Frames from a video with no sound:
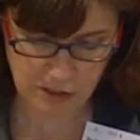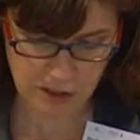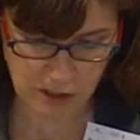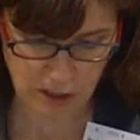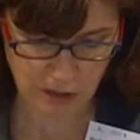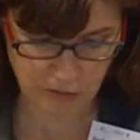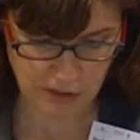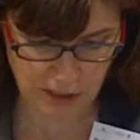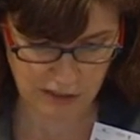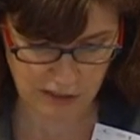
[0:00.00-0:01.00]
staff
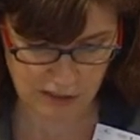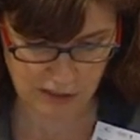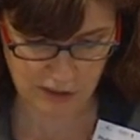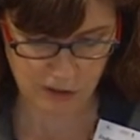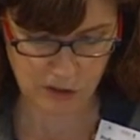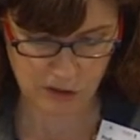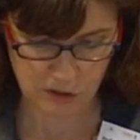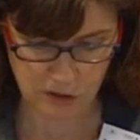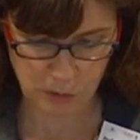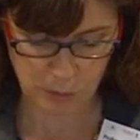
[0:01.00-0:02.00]
that is
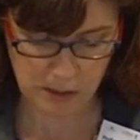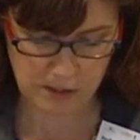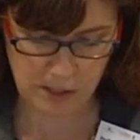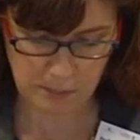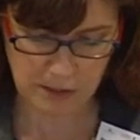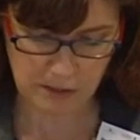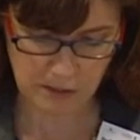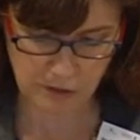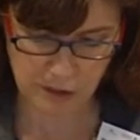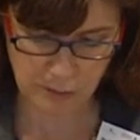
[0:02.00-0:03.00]
concerned with
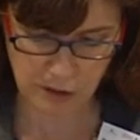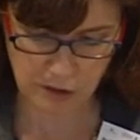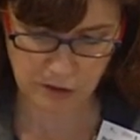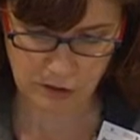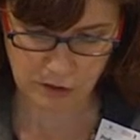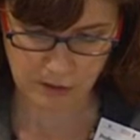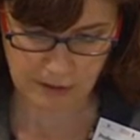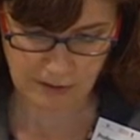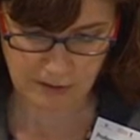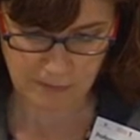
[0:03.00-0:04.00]
subsidiarity
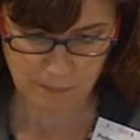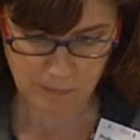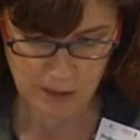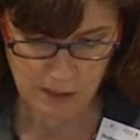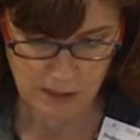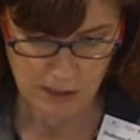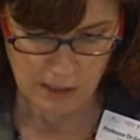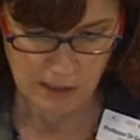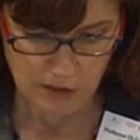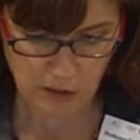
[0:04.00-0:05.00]
monitoring.
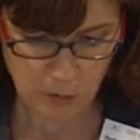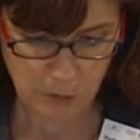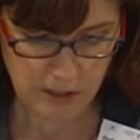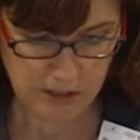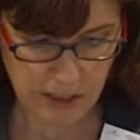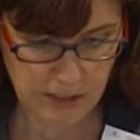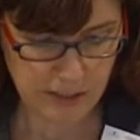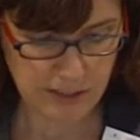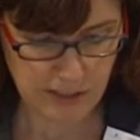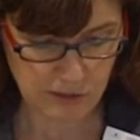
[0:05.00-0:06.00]

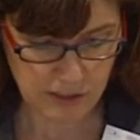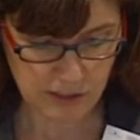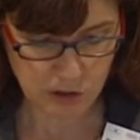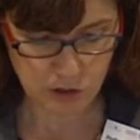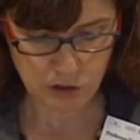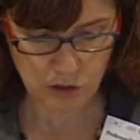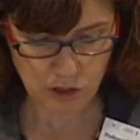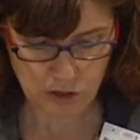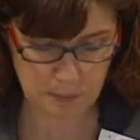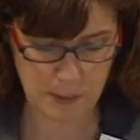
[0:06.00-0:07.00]
Notwithstanding, there is a
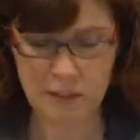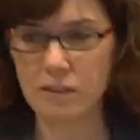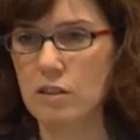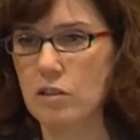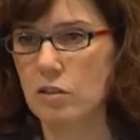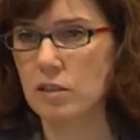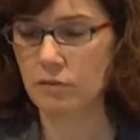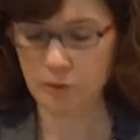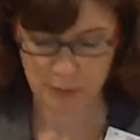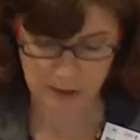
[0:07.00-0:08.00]
strong dependence on
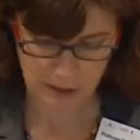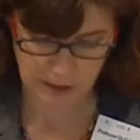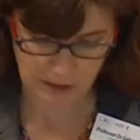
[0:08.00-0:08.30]
governmental